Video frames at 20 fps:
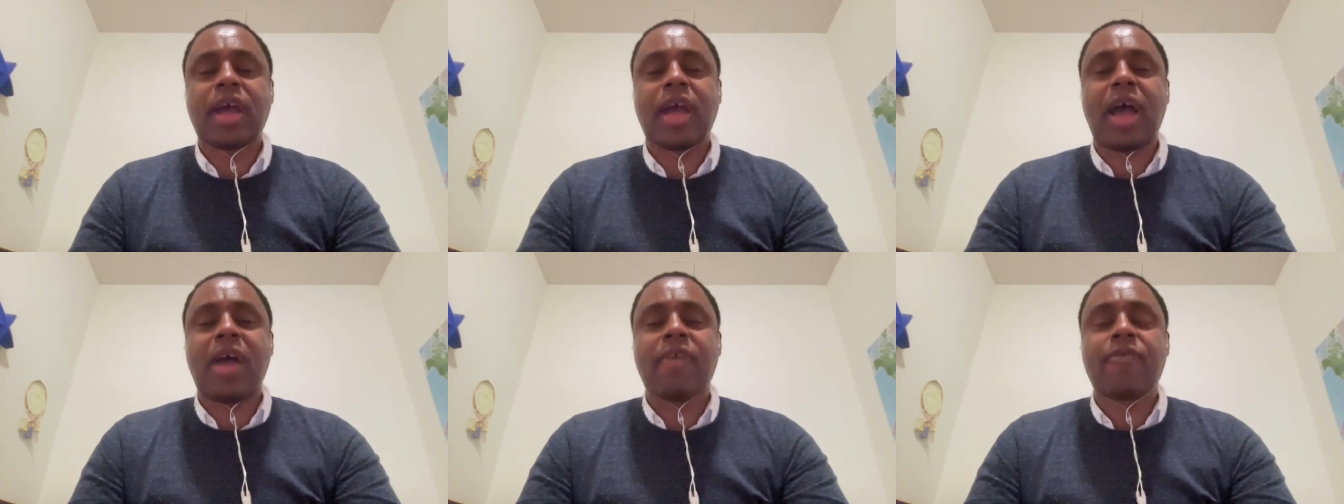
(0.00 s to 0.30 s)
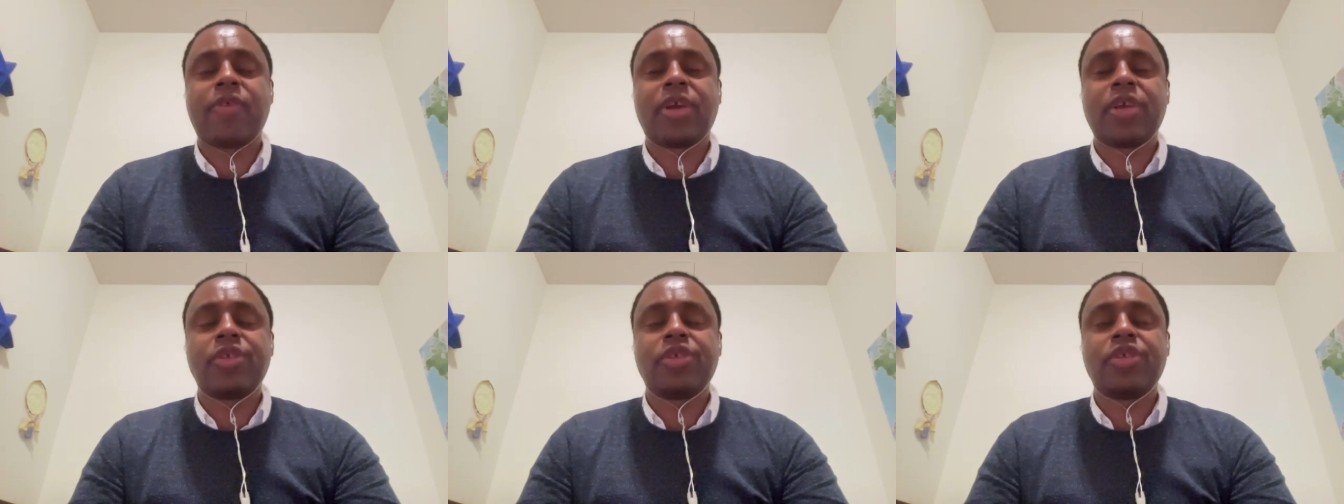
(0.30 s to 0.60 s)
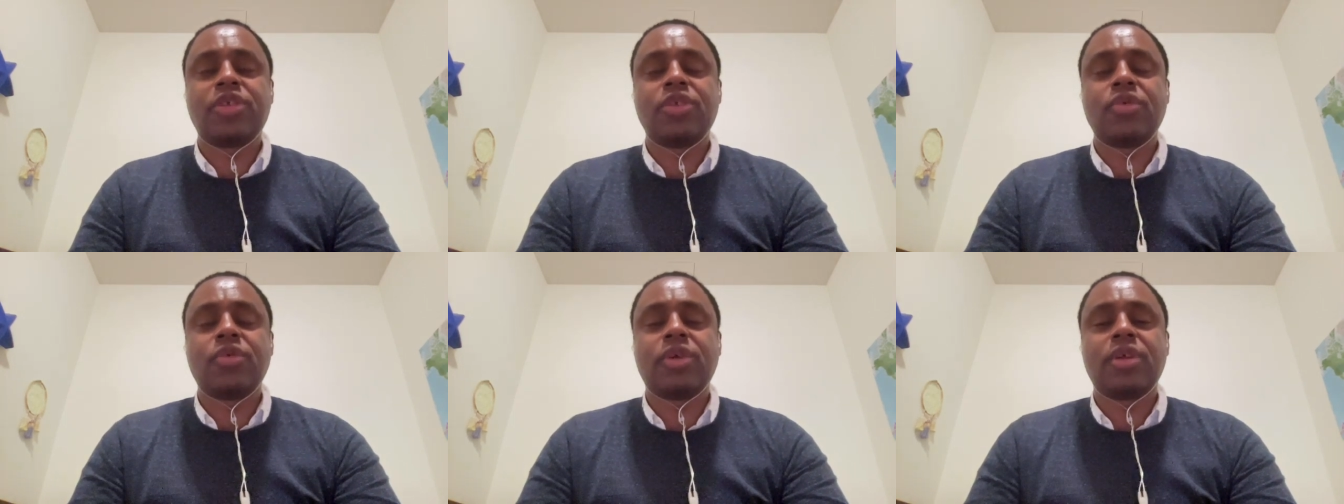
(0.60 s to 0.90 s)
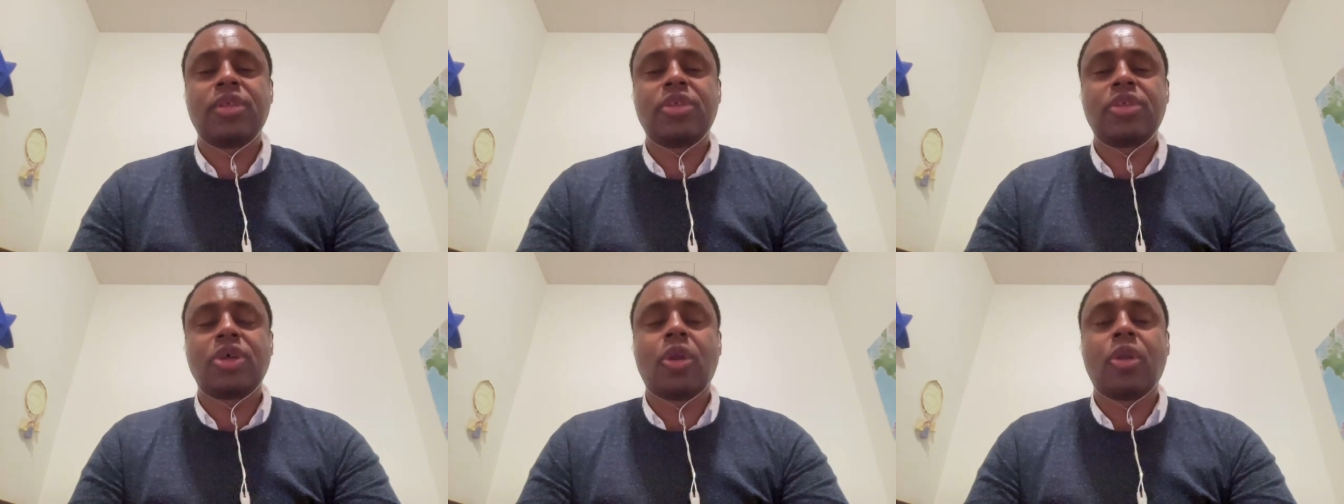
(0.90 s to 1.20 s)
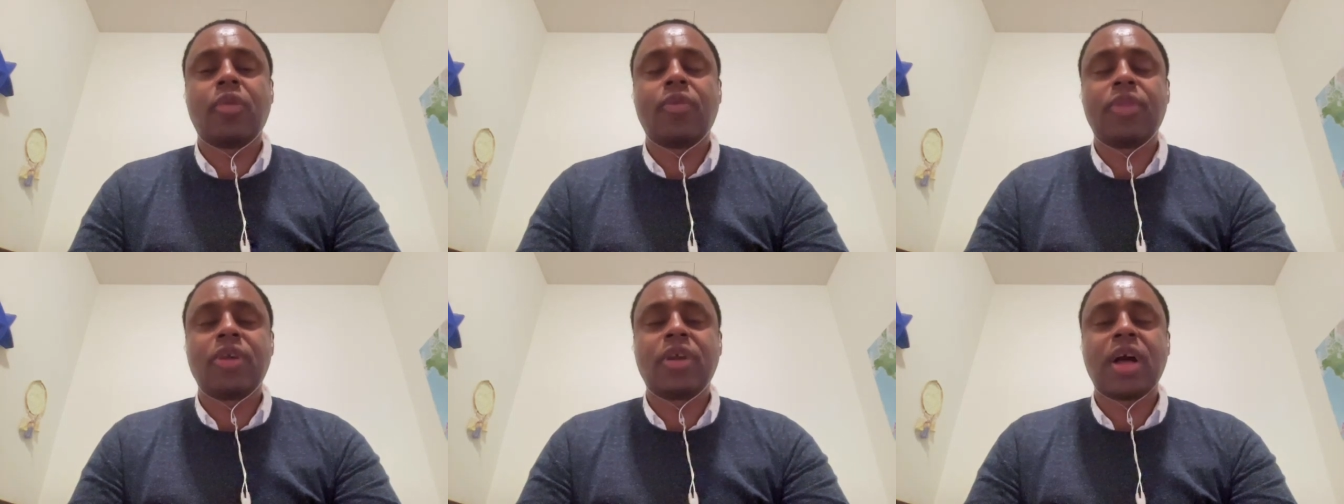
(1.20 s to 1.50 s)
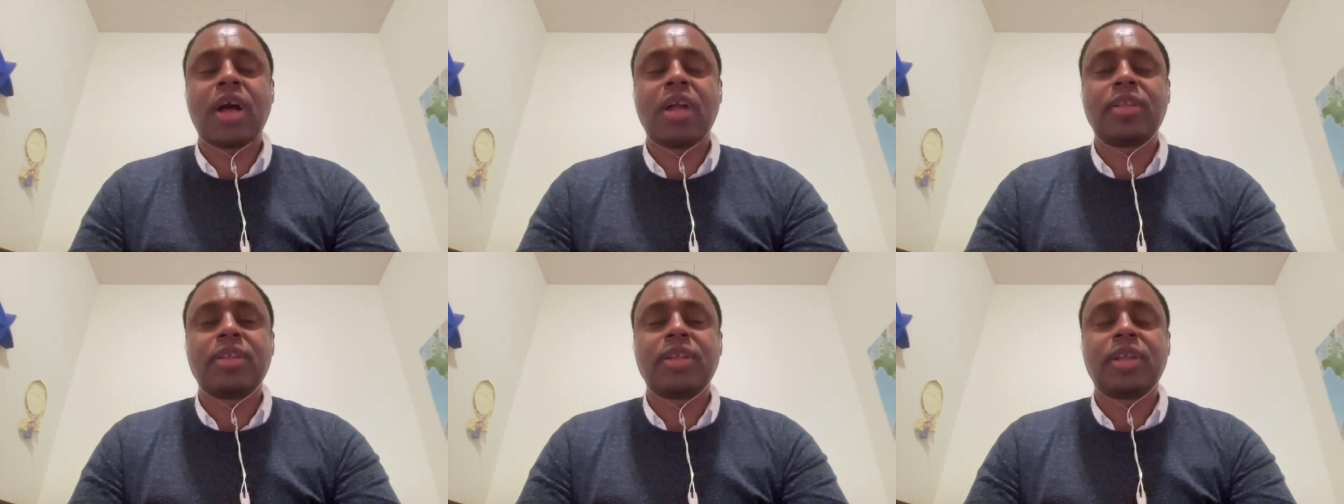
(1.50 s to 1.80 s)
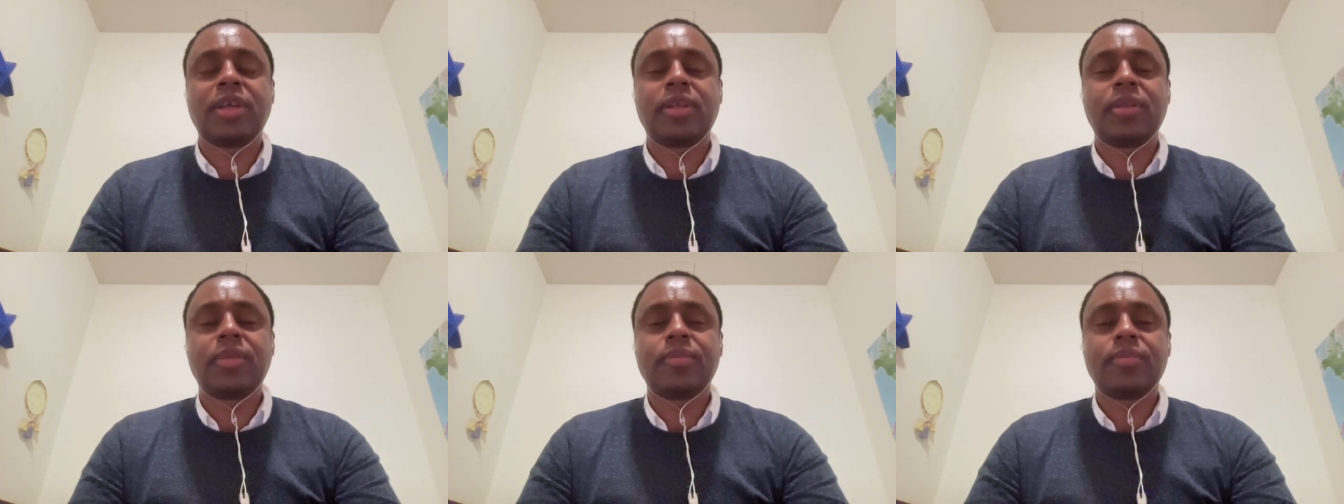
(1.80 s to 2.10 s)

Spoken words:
African students all over the continent.